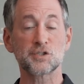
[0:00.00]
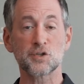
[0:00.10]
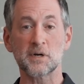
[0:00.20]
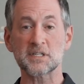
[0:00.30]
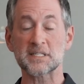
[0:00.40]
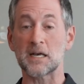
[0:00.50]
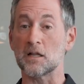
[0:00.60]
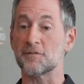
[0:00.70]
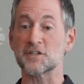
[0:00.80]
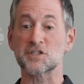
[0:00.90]
short
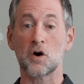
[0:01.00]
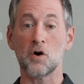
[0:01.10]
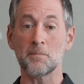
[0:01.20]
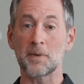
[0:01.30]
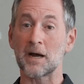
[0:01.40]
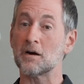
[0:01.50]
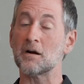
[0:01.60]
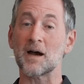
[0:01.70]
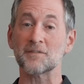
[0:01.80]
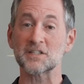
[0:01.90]
sale. If it's a home buyer,
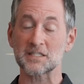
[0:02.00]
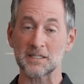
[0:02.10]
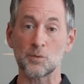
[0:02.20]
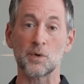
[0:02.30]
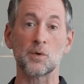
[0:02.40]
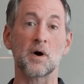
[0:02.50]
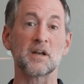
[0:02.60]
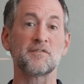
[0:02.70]
obviously we want